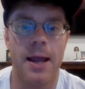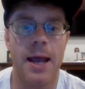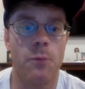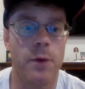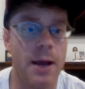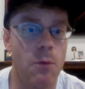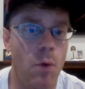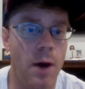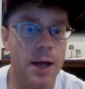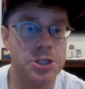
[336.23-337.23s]
And when I
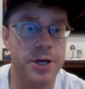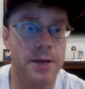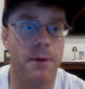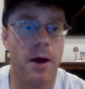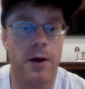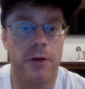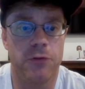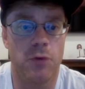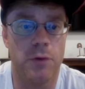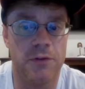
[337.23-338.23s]
watch him, I
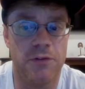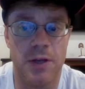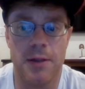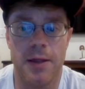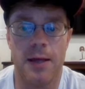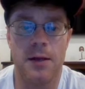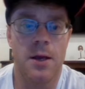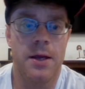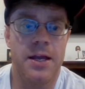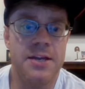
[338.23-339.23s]
also can see that
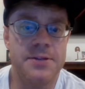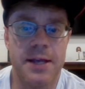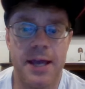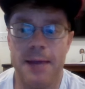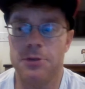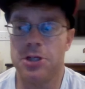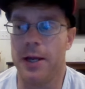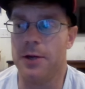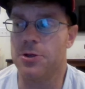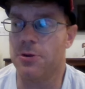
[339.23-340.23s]
he's a game
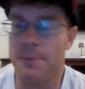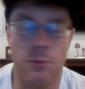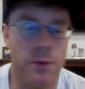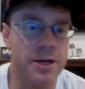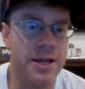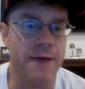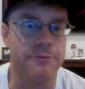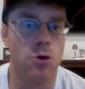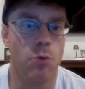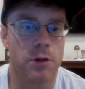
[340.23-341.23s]
changer. I mean, what did he
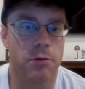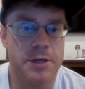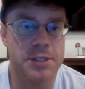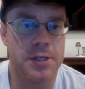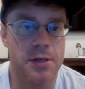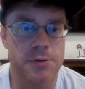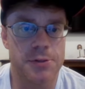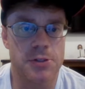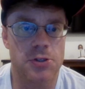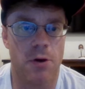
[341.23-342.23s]
have, 2 or 3
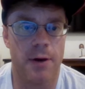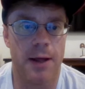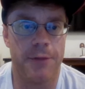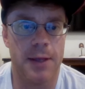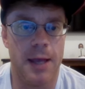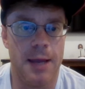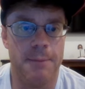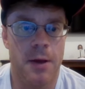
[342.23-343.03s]
steals to start out the game?